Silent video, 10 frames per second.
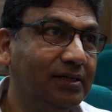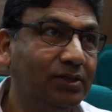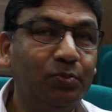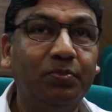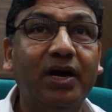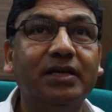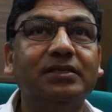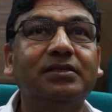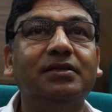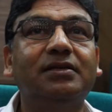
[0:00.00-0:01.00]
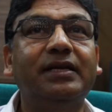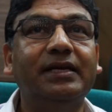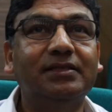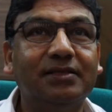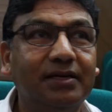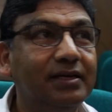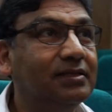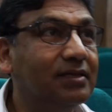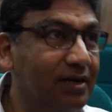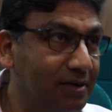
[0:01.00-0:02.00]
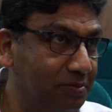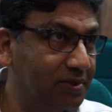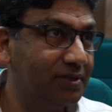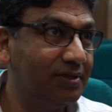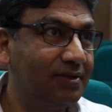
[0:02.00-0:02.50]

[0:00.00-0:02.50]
to pass the test and exams.